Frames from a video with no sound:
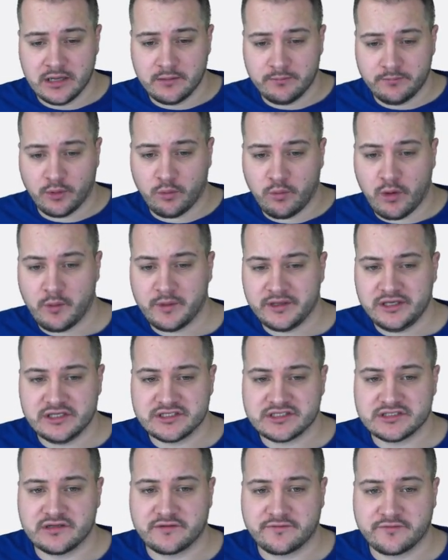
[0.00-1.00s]
but what we're
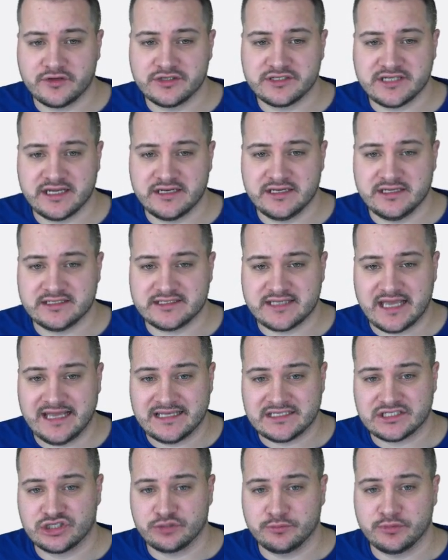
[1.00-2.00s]
using on the front end is
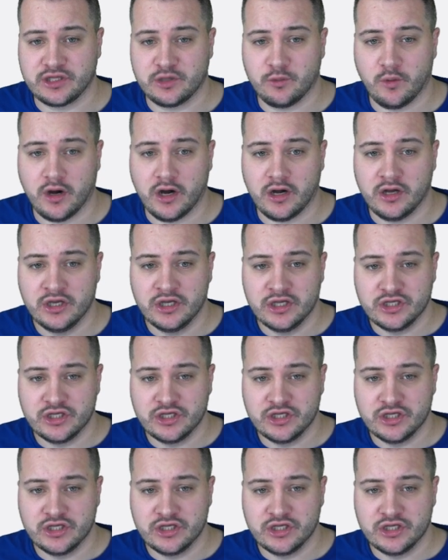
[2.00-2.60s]
SWR